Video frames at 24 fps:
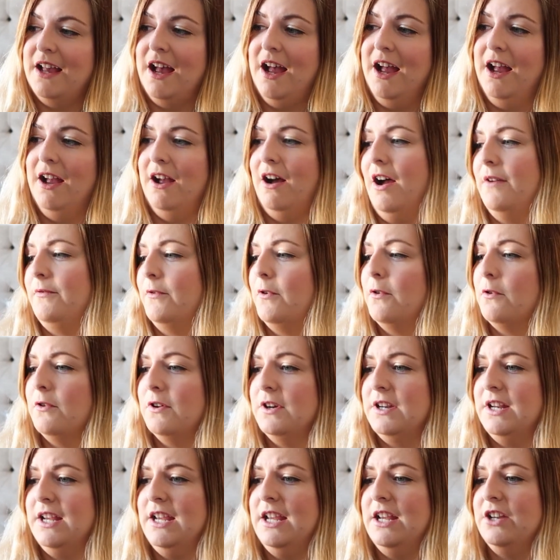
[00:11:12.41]
I've
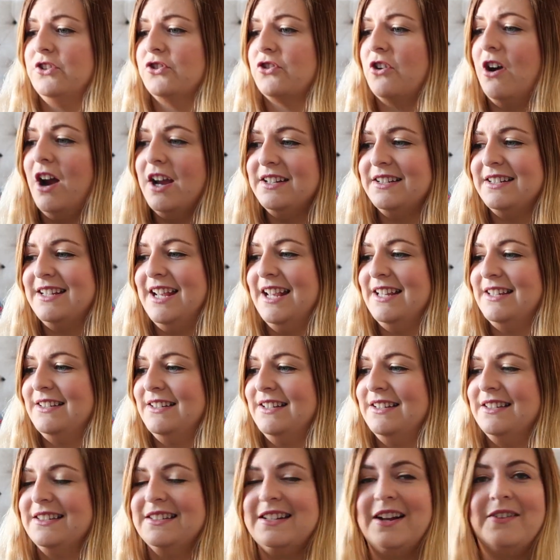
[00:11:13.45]
already tried and
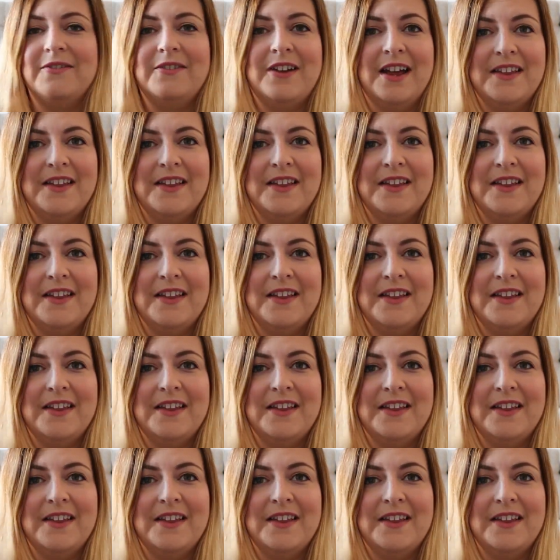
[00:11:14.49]
tested stuff